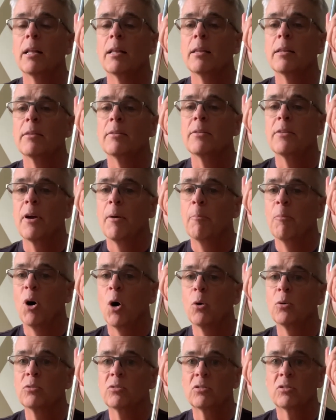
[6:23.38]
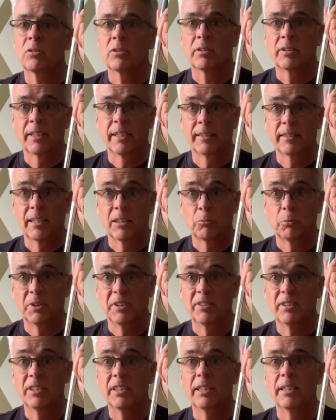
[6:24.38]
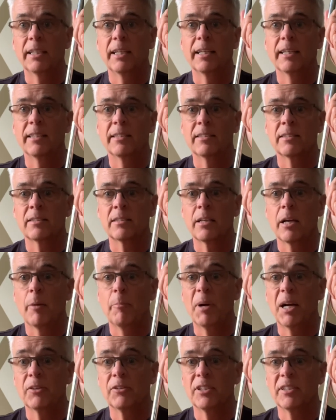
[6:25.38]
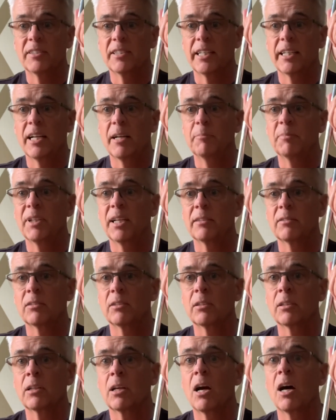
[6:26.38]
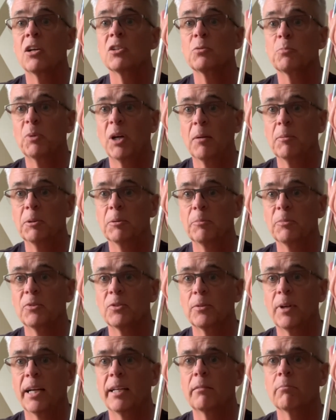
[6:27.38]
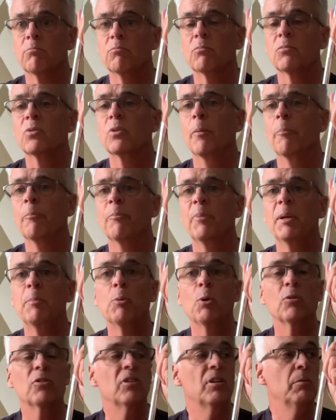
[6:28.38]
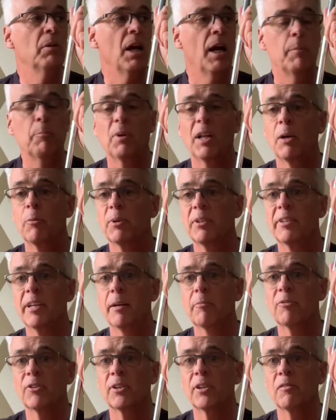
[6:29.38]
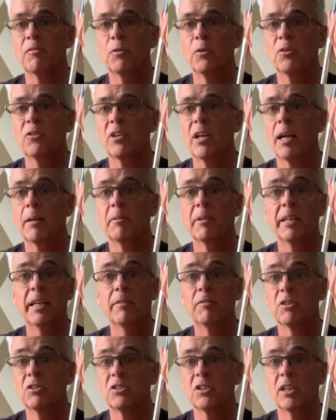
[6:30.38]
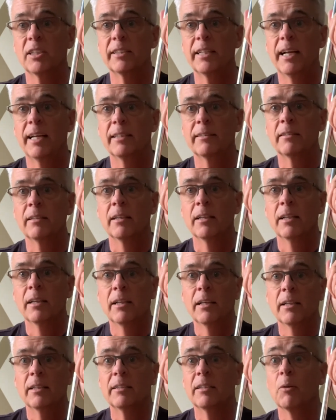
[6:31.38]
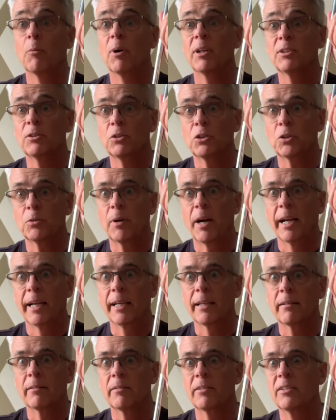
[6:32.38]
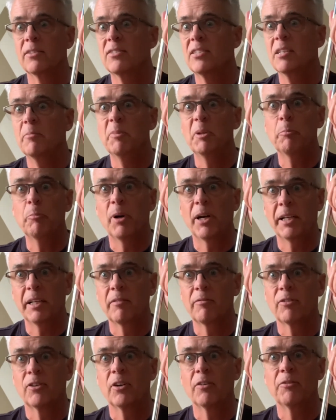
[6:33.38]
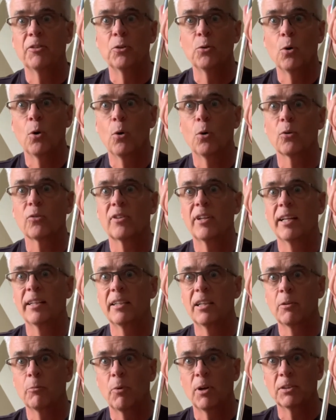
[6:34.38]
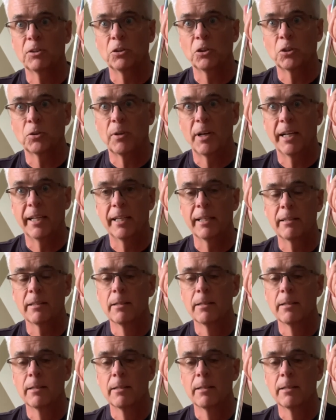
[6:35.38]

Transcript: The most thing that we see is about the setup that cause problems, right? Some people see, I play with them for the first time, they never saw that. They want to try it. They see me putting for a few holes, then they want to try it.